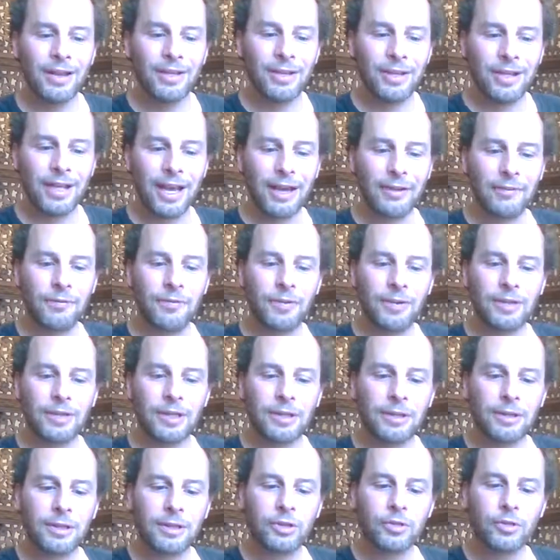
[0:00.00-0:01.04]
You get
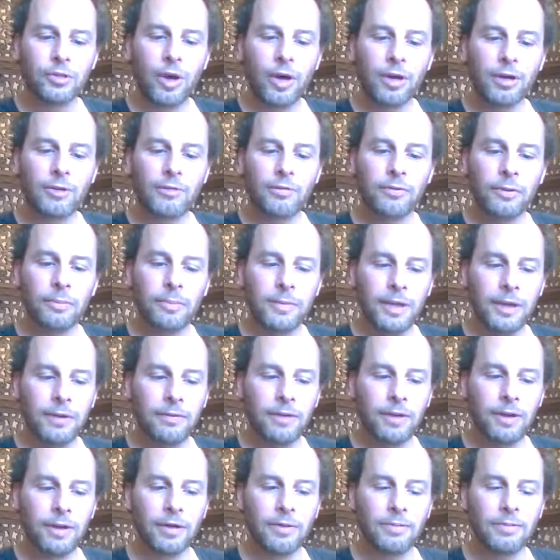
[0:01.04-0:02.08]
physically stronger from
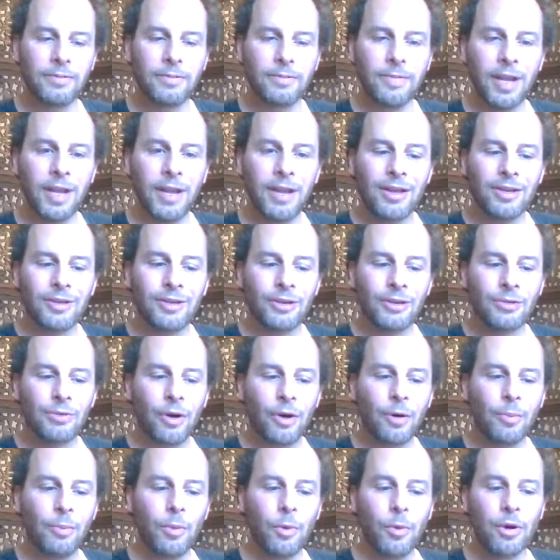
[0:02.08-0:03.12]
giving. You
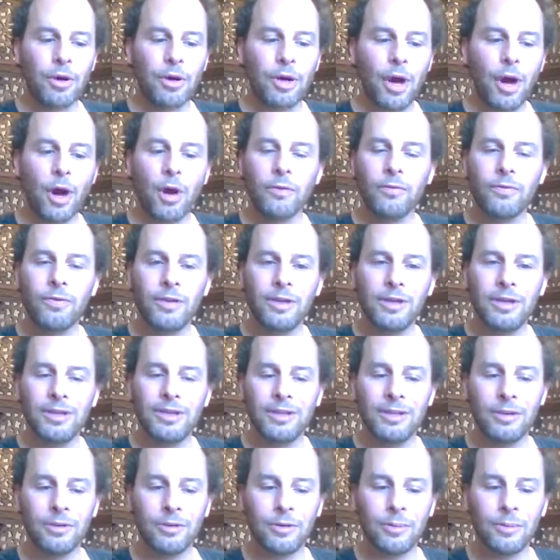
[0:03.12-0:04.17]
grow more confident
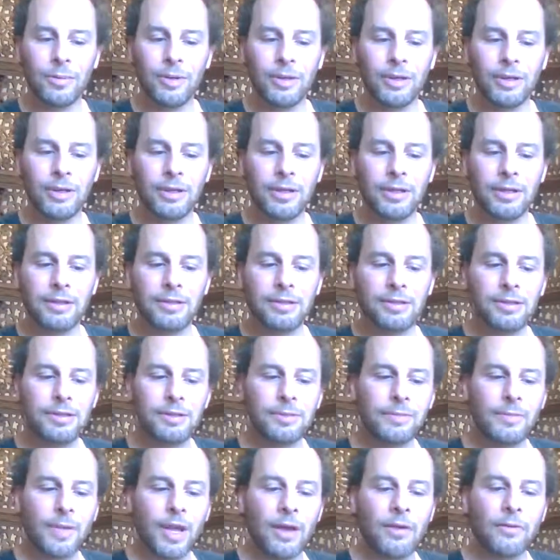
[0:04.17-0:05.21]
in your abilities
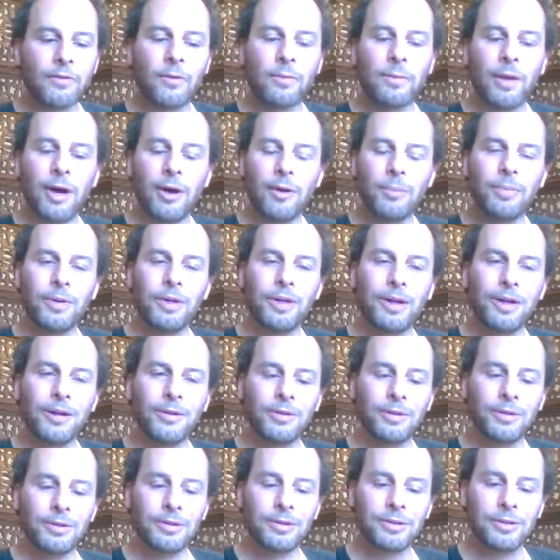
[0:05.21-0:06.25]
from helping
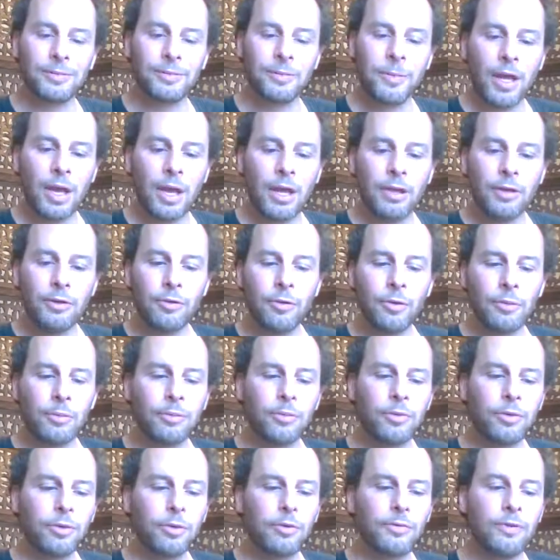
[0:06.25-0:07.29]
others. You
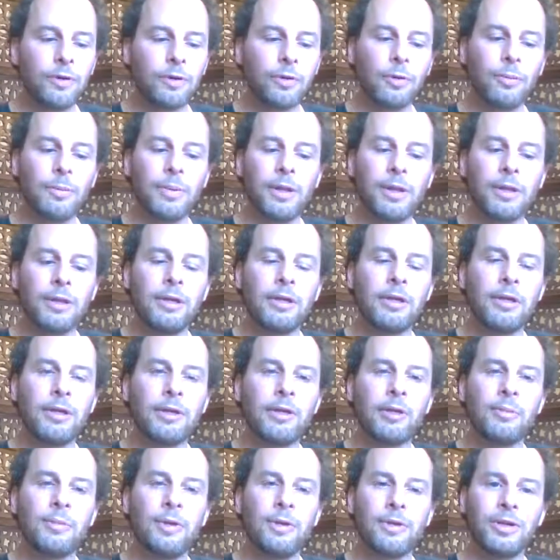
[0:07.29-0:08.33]
improve your ability to
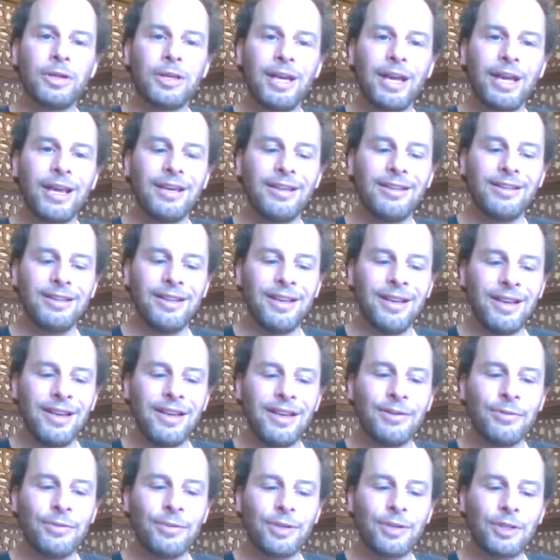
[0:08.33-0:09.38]
communicate.
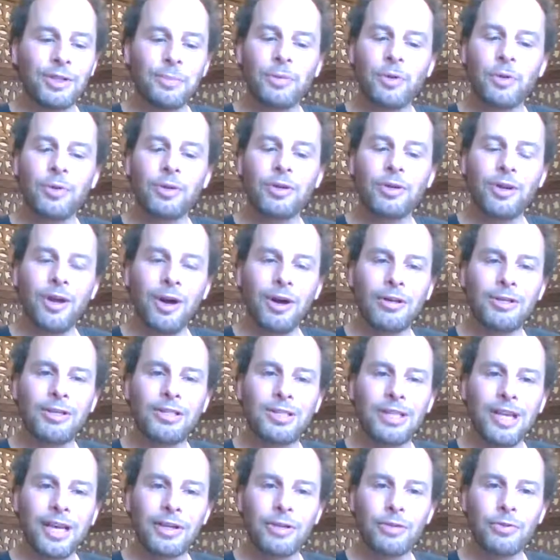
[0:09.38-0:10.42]
You explore
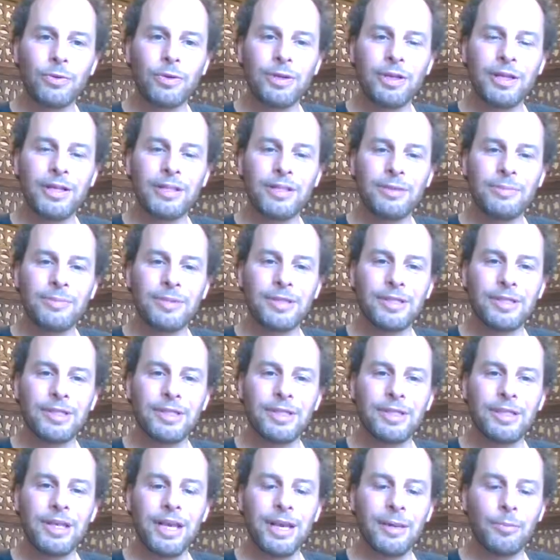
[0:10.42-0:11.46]
non-sexual
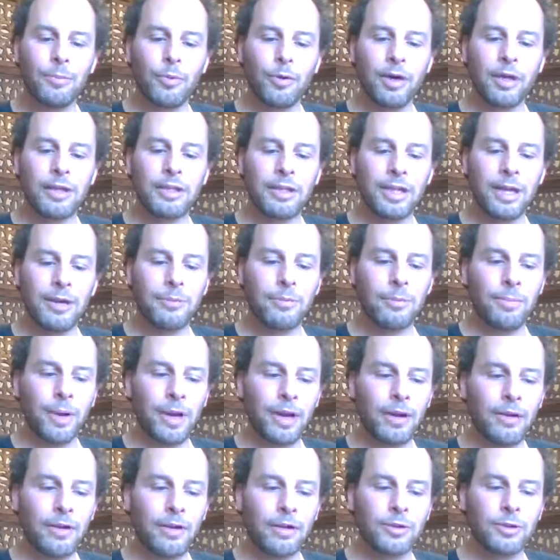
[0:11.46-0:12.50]
intimacy and break down
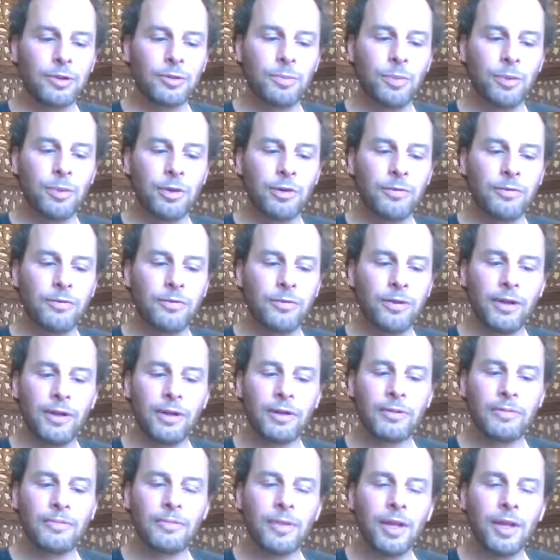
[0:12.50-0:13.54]
barriers born of fear.